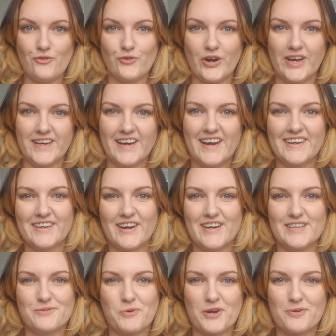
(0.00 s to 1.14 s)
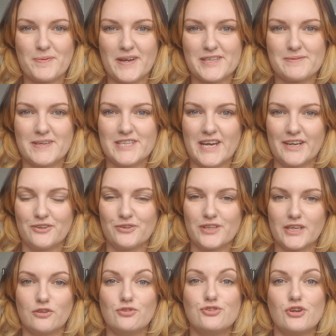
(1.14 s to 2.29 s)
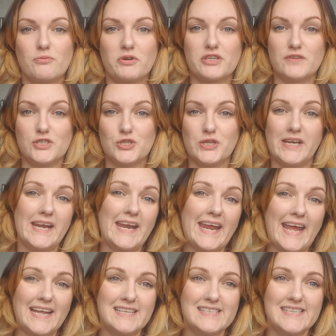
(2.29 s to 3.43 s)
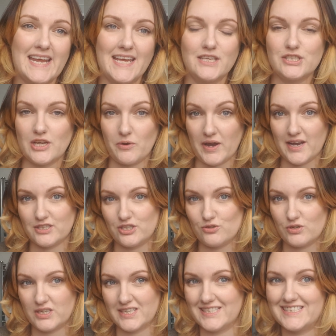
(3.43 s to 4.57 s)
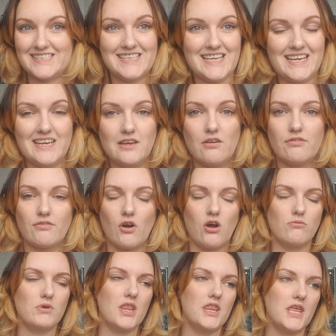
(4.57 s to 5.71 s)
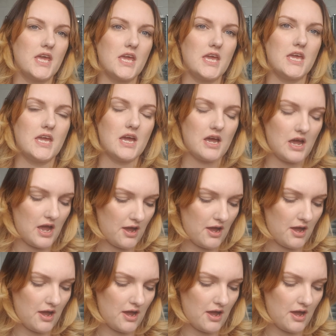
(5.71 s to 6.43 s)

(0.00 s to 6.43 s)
Right, hi guys, welcome back to my channel. Thank you so much for tuning in again today. So as you can see from the